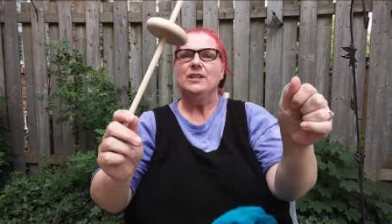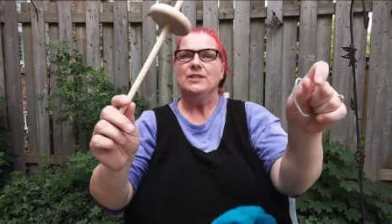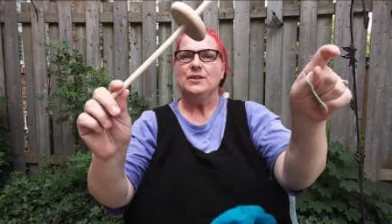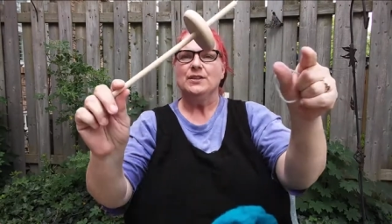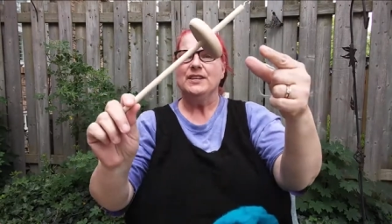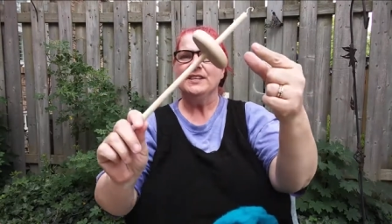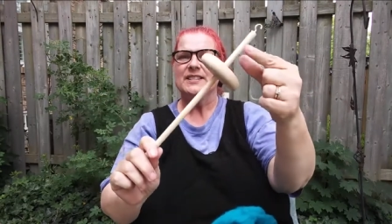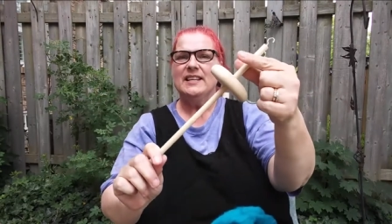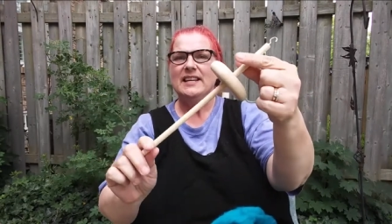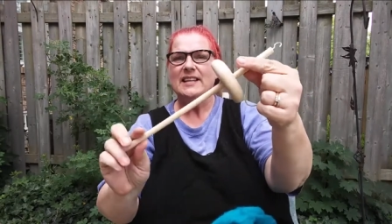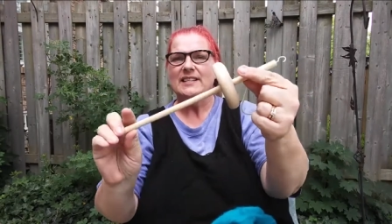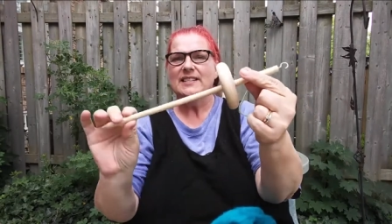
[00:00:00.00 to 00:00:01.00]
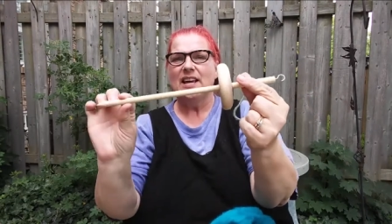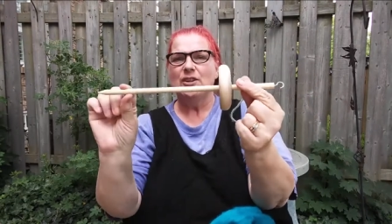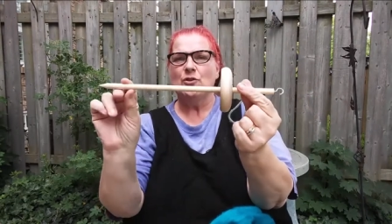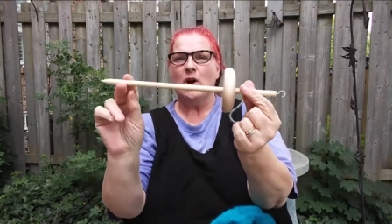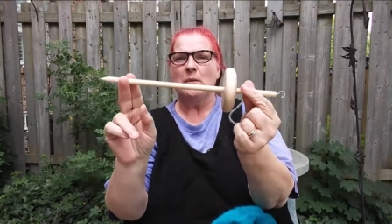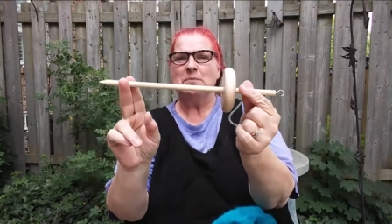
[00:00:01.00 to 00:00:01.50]
So this is a
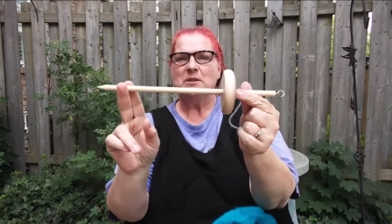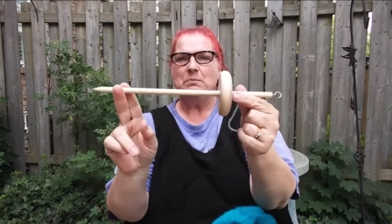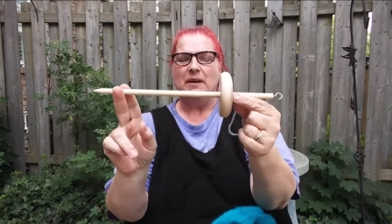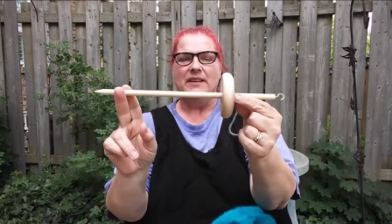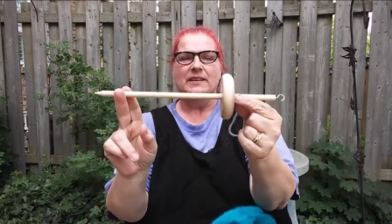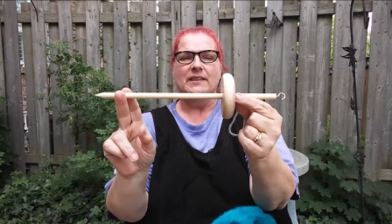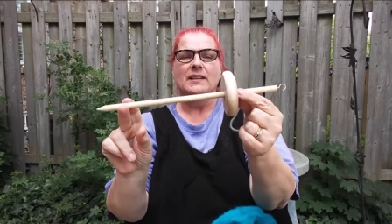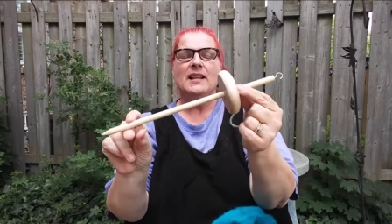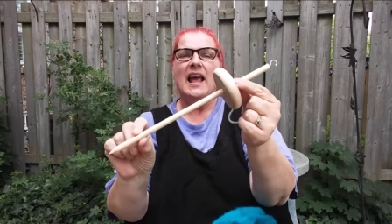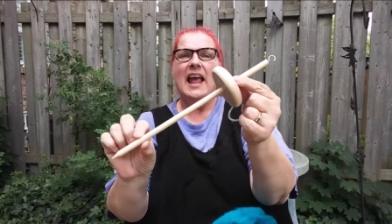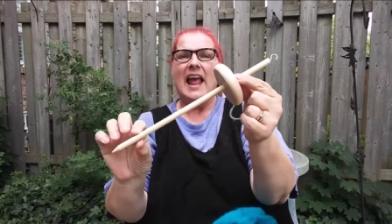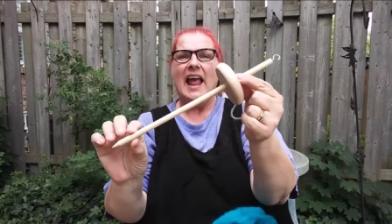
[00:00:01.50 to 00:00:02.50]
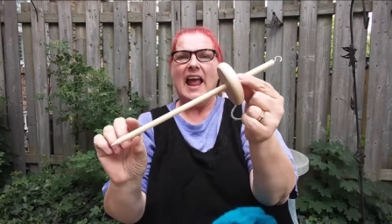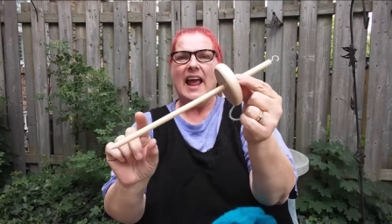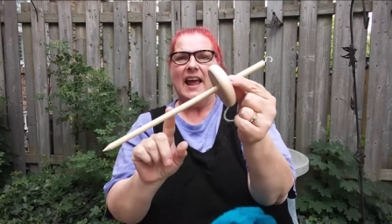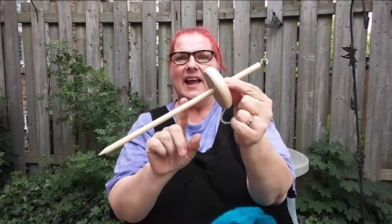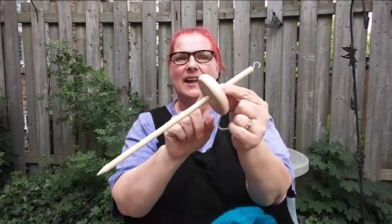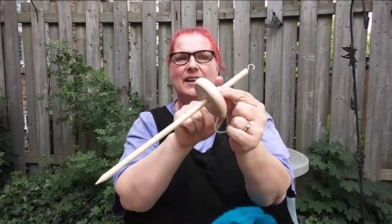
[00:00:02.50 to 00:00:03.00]
drop spindle,
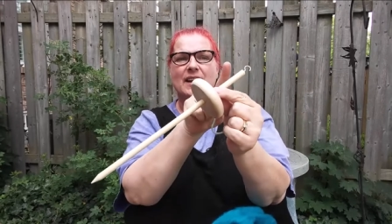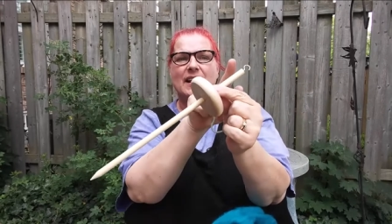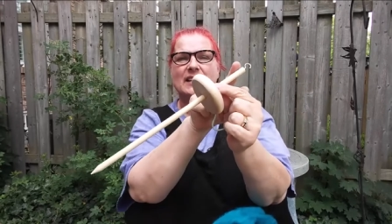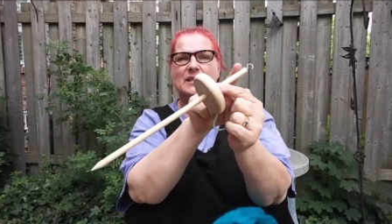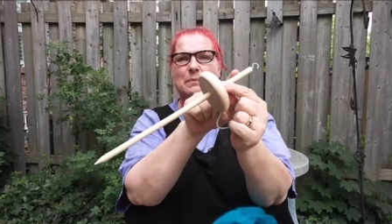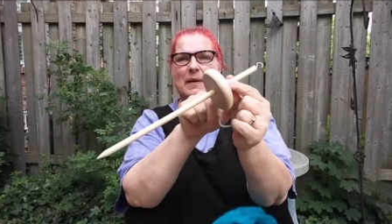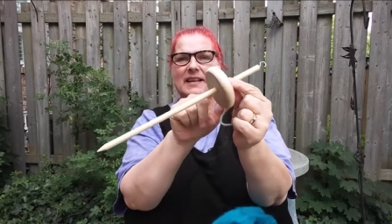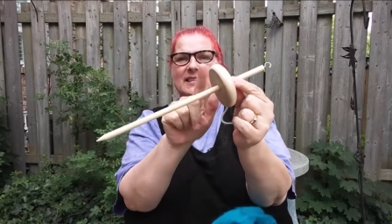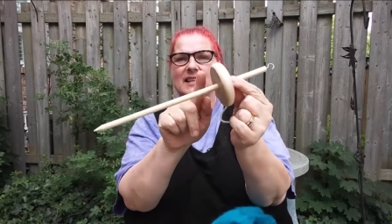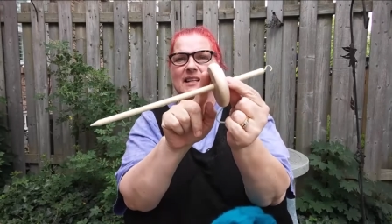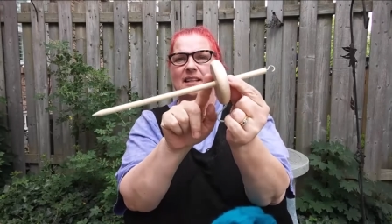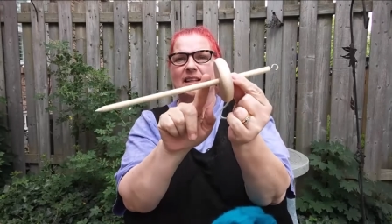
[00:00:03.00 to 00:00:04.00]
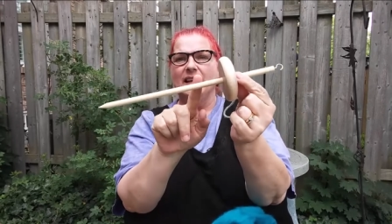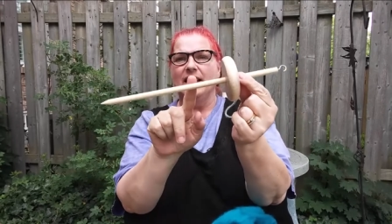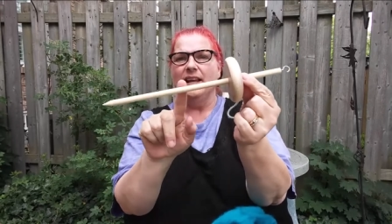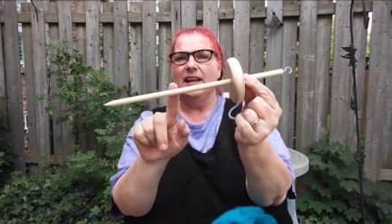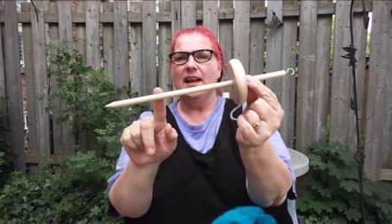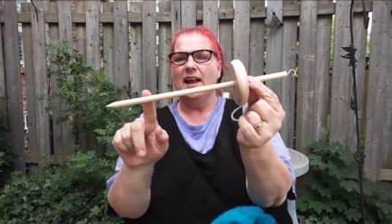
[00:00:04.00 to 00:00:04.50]
and it's
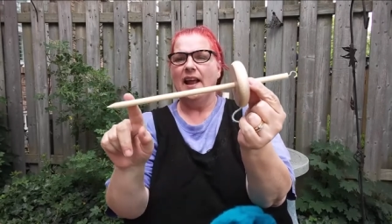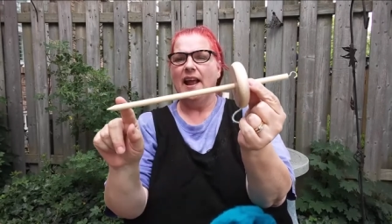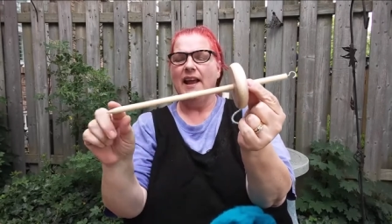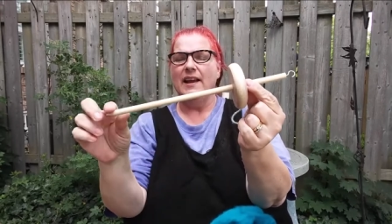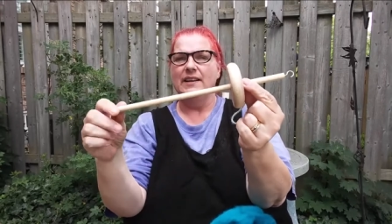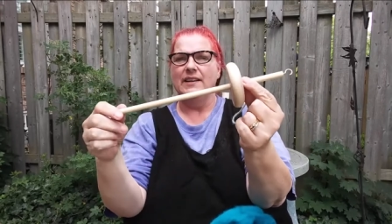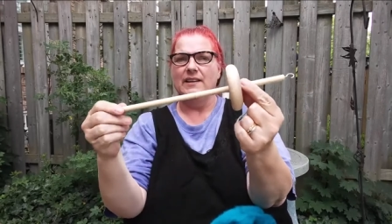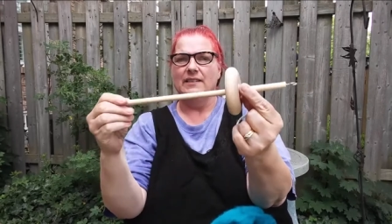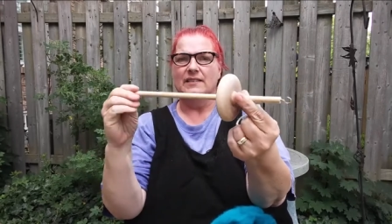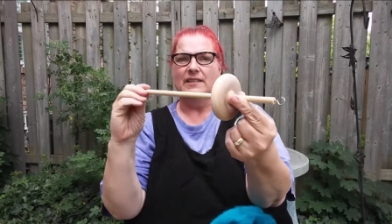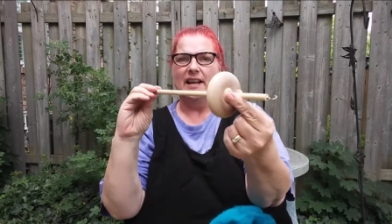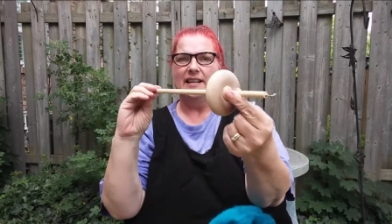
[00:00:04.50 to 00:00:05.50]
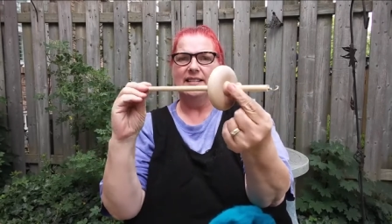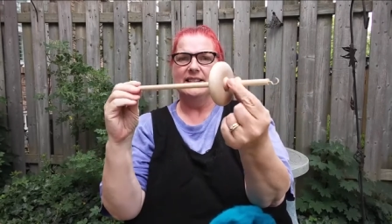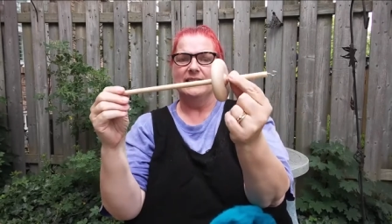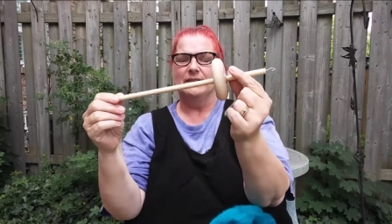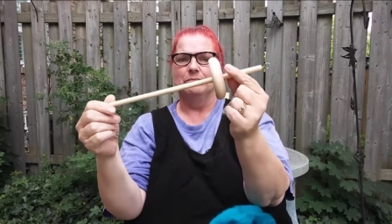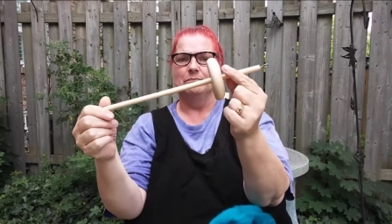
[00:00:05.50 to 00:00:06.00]
basically a
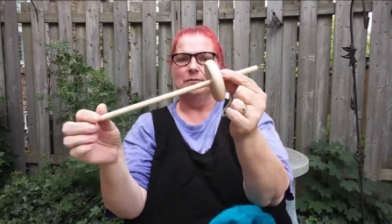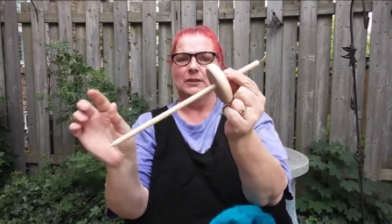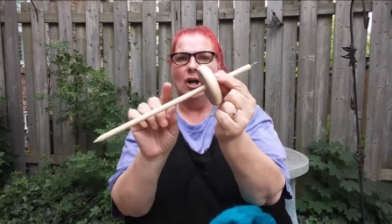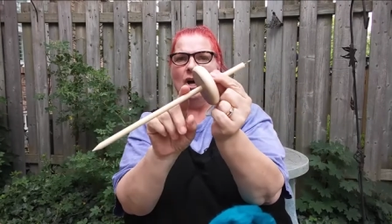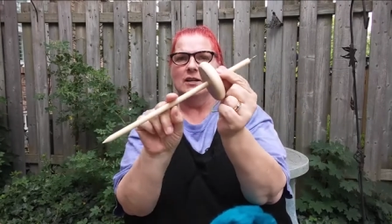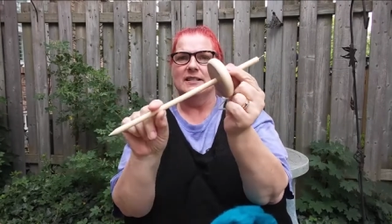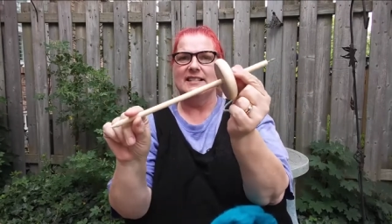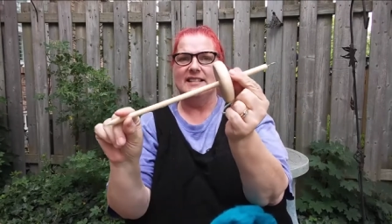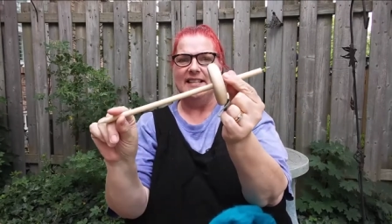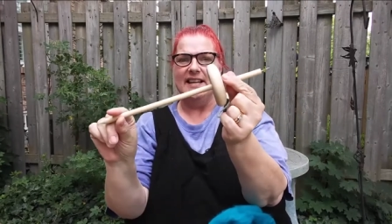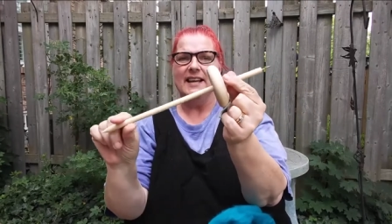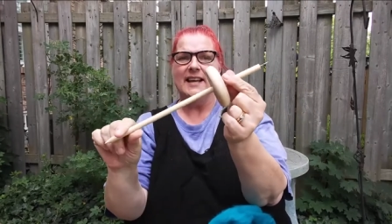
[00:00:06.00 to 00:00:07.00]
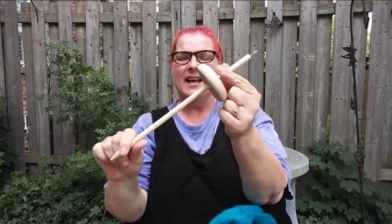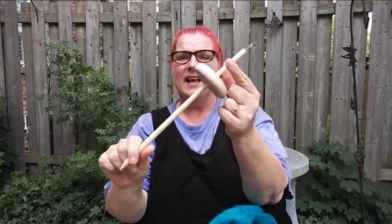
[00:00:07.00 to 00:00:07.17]
nice long stick